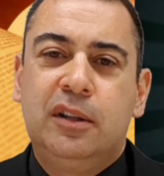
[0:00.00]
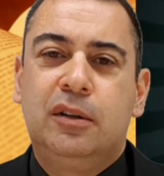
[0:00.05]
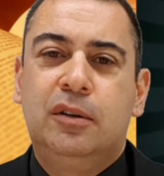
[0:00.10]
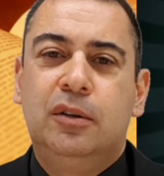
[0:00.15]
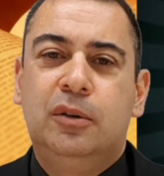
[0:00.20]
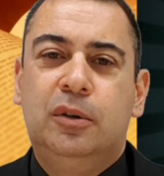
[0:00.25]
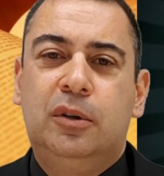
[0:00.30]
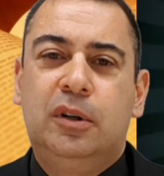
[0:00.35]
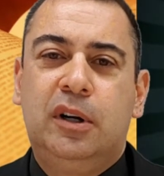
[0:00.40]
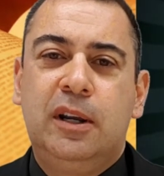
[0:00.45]

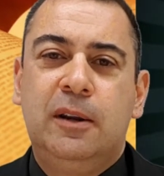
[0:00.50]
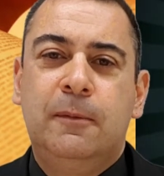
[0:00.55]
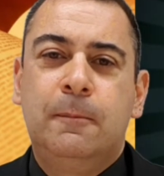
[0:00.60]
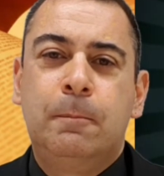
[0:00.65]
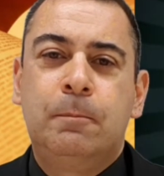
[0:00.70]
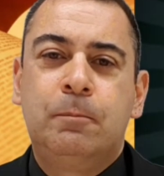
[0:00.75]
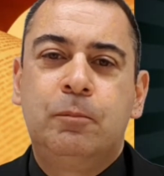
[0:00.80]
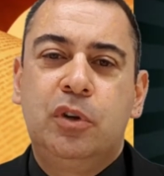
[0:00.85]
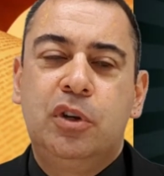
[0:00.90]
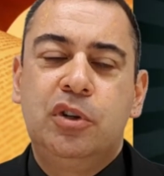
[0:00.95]
glory?
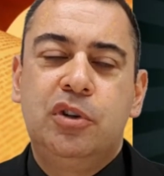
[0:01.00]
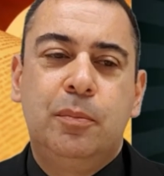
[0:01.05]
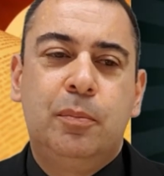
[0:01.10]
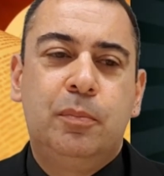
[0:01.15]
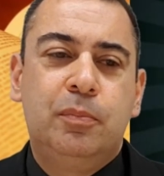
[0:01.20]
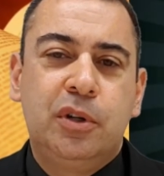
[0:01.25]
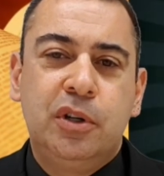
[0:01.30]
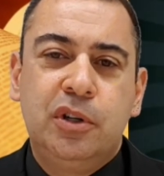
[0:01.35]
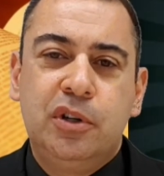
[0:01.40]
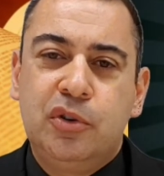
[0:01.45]
Did
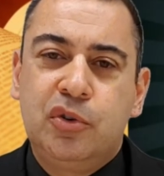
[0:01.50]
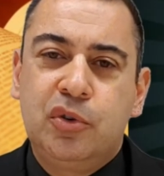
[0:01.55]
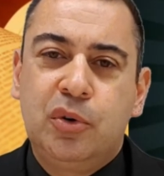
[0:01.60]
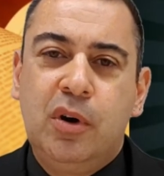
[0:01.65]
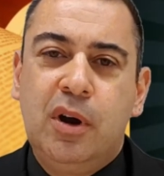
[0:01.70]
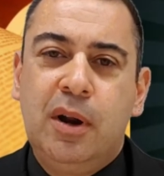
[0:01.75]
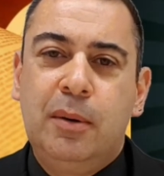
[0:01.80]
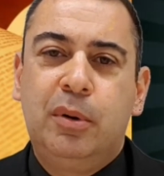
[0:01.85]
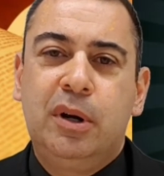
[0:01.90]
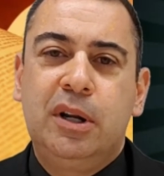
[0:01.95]
you
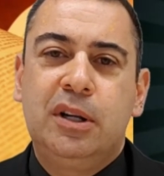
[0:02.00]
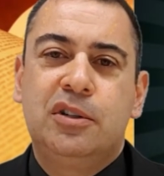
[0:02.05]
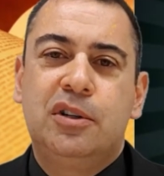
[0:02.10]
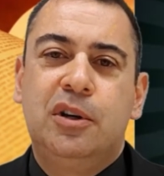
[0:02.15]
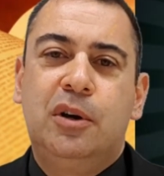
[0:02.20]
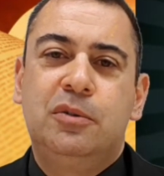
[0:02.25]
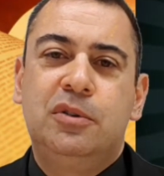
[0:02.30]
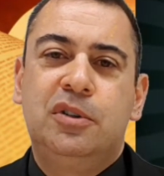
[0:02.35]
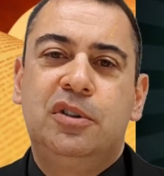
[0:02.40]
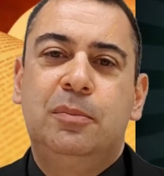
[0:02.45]
try and bring
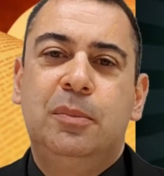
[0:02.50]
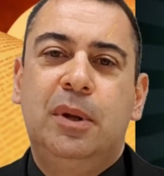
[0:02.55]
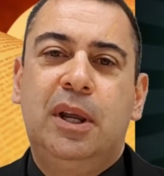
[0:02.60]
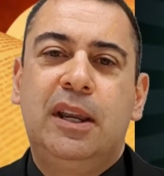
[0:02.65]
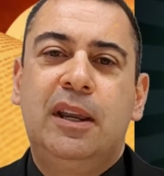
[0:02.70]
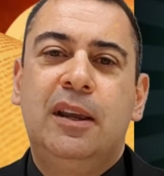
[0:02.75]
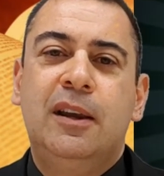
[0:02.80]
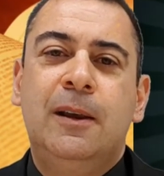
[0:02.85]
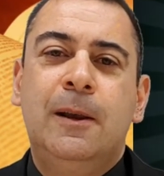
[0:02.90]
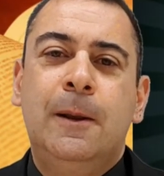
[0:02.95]
souls to
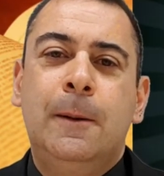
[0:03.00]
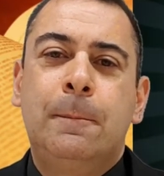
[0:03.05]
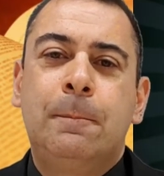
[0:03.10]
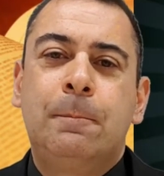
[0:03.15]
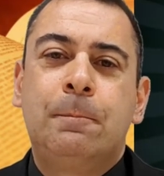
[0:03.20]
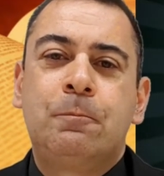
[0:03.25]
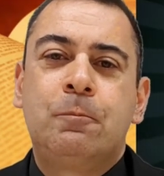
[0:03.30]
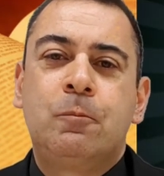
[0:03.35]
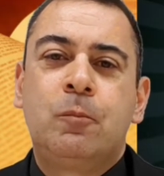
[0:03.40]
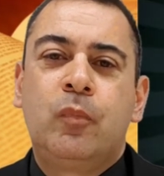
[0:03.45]
me?
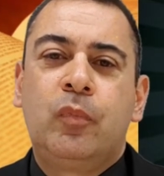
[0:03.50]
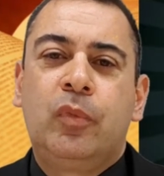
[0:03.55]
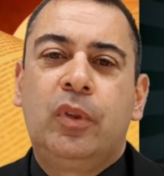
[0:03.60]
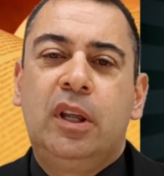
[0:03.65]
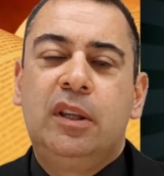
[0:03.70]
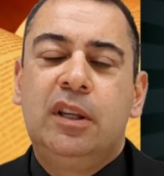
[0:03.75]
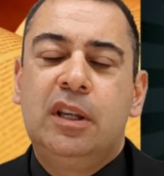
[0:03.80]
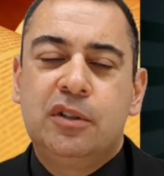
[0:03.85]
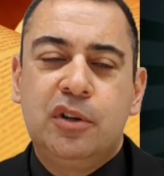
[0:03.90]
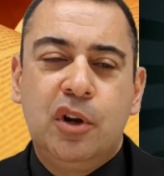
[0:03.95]

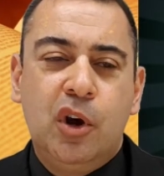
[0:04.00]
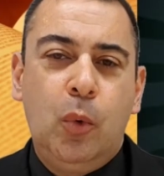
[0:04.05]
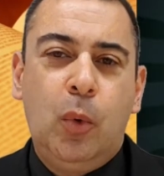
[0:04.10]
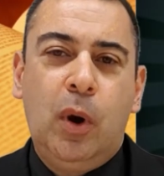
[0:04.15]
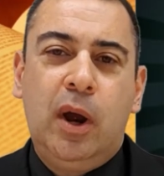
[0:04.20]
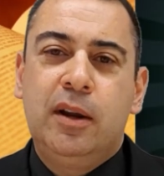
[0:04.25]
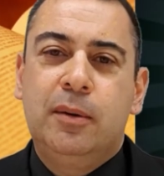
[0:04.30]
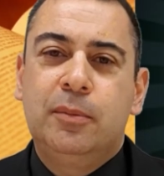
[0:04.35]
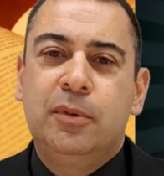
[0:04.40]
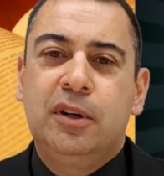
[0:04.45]
There's no
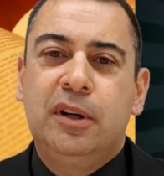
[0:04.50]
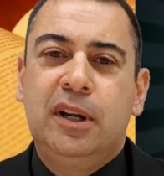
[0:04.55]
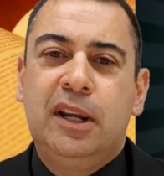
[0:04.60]
way I'm going to